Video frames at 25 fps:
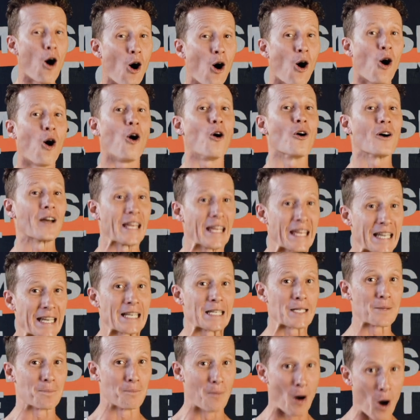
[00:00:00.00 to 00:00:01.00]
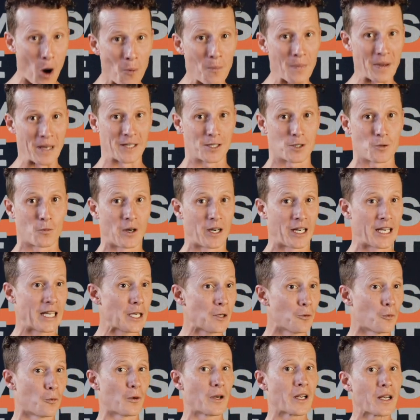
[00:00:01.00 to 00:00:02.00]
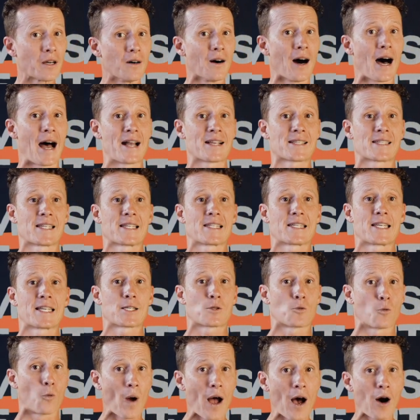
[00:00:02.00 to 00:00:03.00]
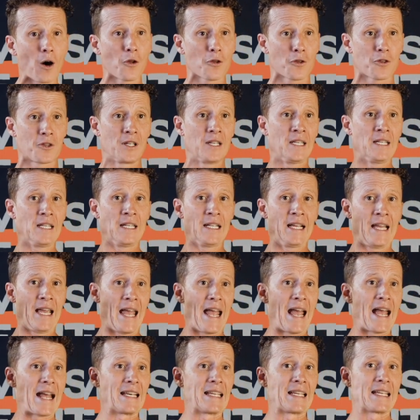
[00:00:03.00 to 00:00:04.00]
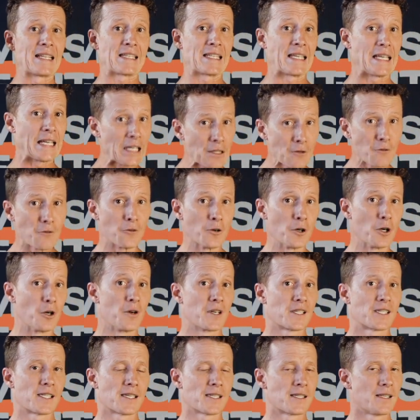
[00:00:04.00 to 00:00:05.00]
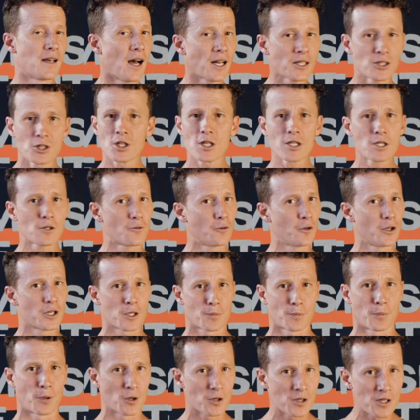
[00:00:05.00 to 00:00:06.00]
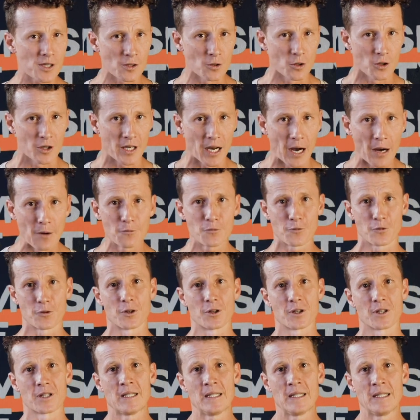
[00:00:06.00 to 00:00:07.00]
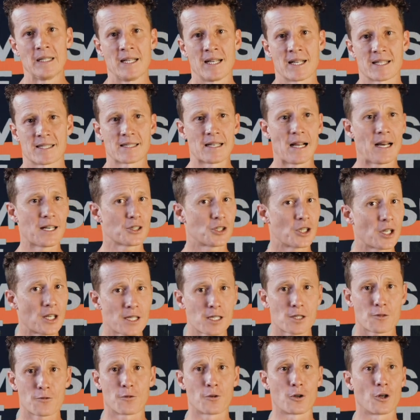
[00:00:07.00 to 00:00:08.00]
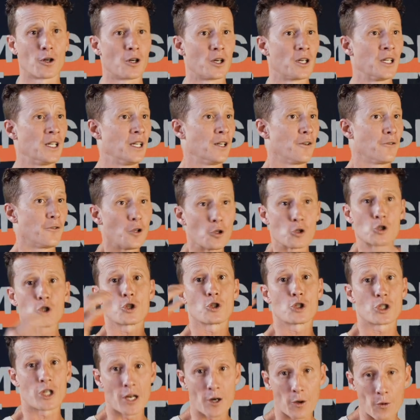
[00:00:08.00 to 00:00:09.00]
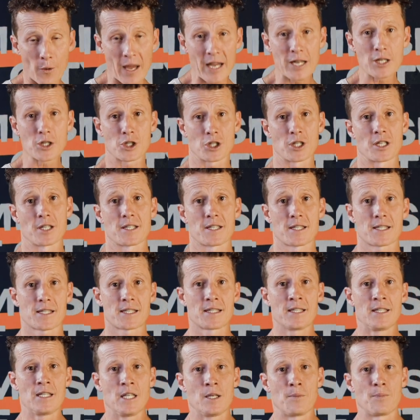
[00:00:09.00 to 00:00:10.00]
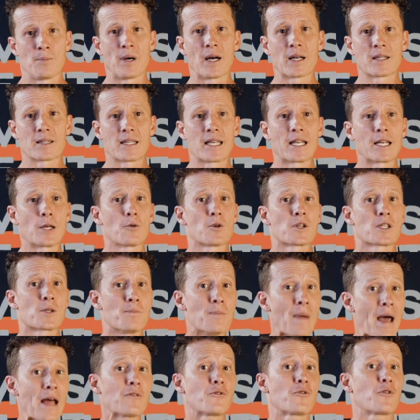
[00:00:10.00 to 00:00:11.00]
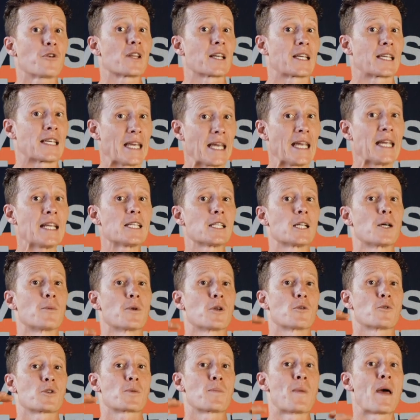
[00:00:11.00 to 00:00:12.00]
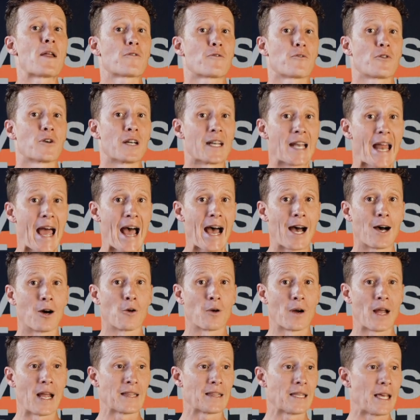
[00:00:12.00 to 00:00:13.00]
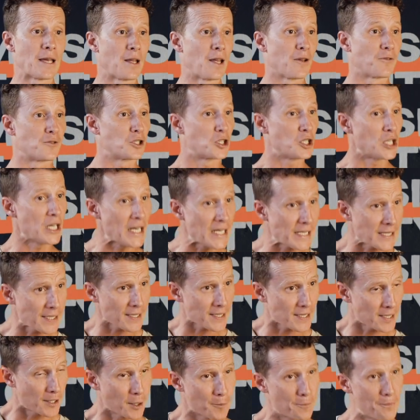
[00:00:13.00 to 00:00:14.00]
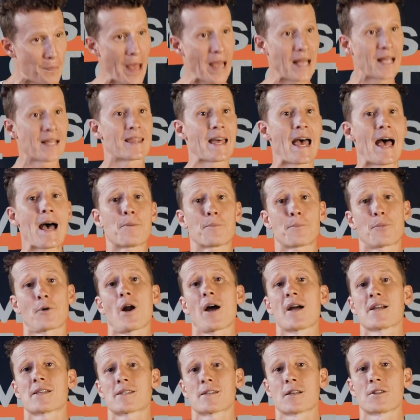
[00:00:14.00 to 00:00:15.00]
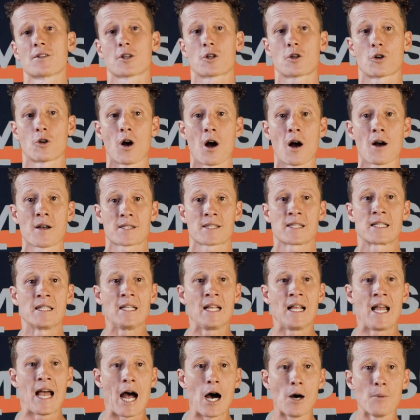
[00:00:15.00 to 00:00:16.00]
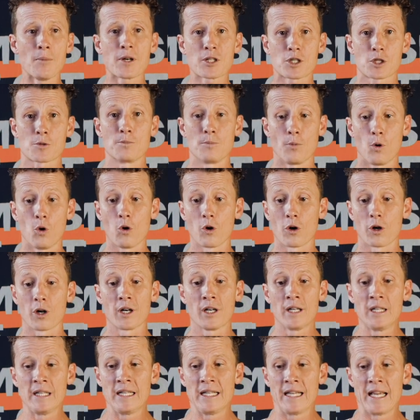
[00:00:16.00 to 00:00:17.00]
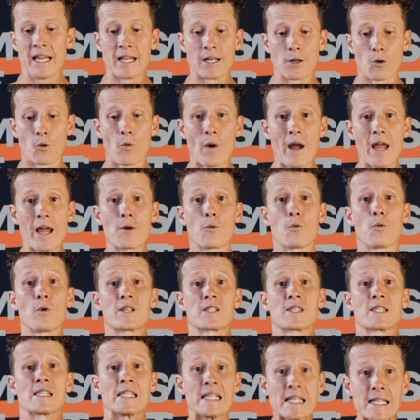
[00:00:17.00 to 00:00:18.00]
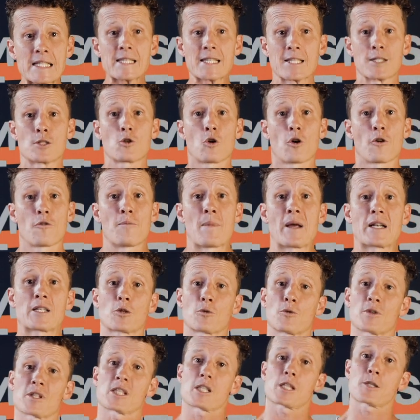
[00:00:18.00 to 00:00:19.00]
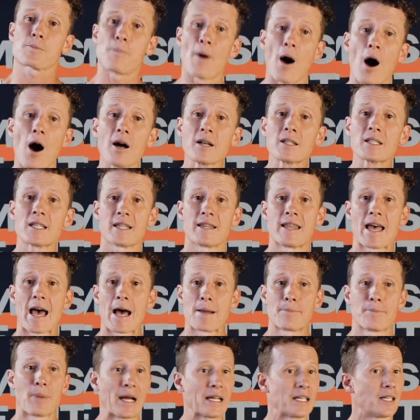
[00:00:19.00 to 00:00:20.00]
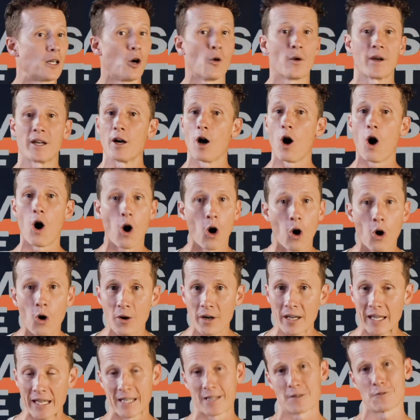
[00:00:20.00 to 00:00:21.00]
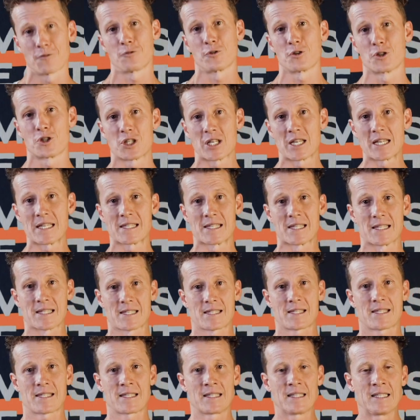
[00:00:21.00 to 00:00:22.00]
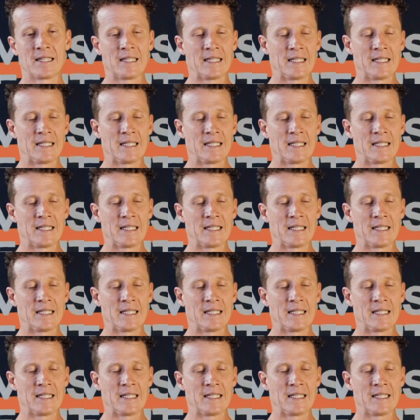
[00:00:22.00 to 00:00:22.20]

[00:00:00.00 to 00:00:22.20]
all in moment where he realizes his wealth and his influence is not just for his personal comfort, it's not just for future generations, but that it was meant for the kingdom and it was meant for now. And that if Jesus could pay that price on the cross, how much more, in a way, was Zinzendorf meant to respond to that by going all in for Jesus?